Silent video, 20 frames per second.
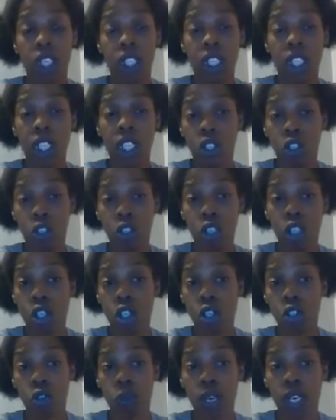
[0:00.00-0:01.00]
Where they, they
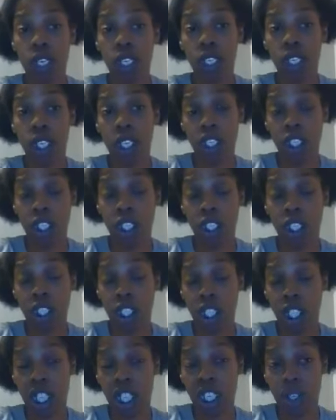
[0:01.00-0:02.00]
drug her through right there and
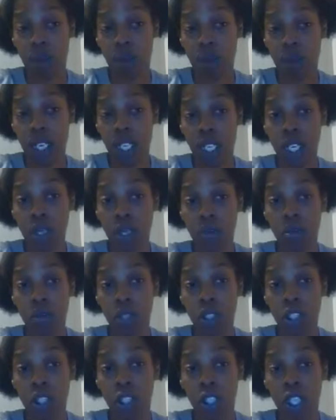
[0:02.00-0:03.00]
just laid her right there in the
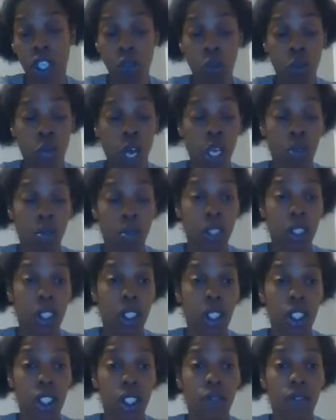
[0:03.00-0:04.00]
bushes. That's where all the
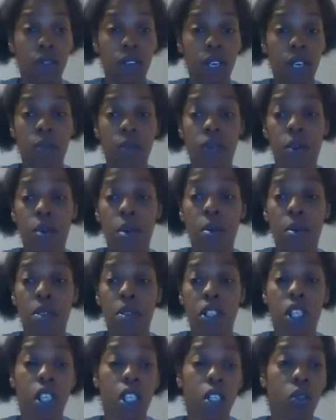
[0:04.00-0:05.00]
mud and stuff come from
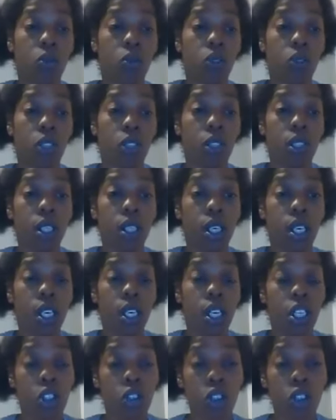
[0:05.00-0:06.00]
on the clothes.
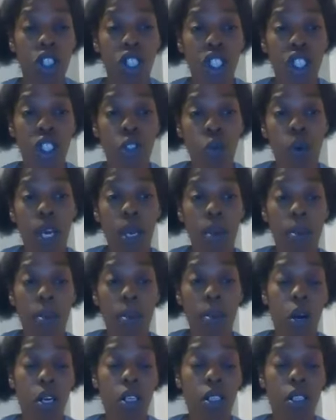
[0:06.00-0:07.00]
You can see the
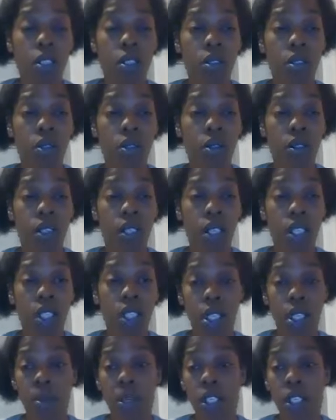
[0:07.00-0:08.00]
wet marks.
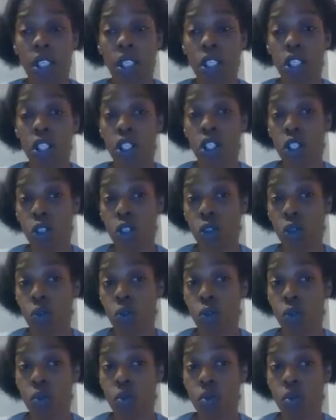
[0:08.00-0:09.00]
Because I'm gonna
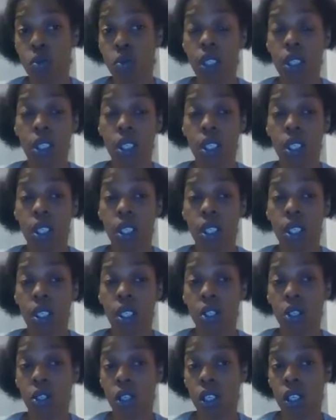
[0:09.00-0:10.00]
assume
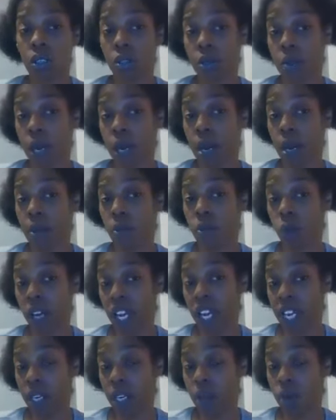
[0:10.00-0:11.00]
you know, it was probably
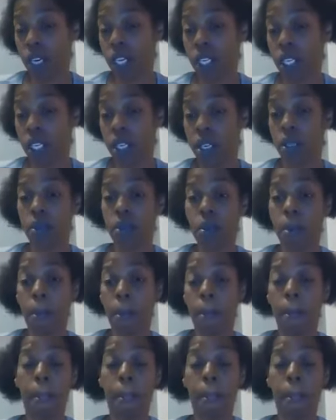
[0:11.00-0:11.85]
wet right there.